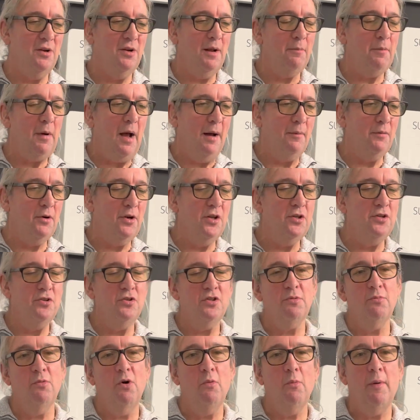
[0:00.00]
And I'm going to do
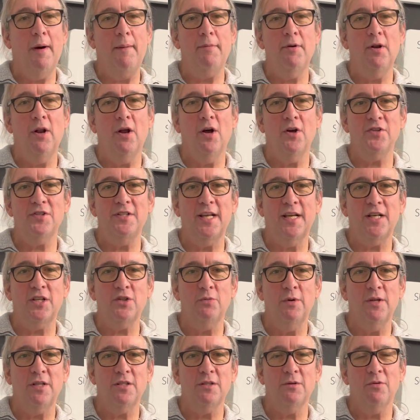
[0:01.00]
some more webinars next
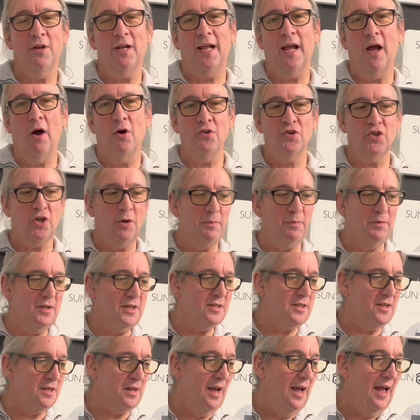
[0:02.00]
week, so I'm going to get on top of this
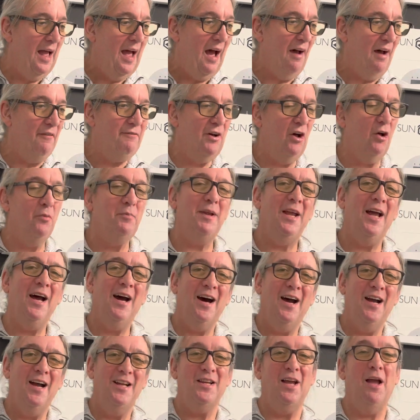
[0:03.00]
because I fell behind.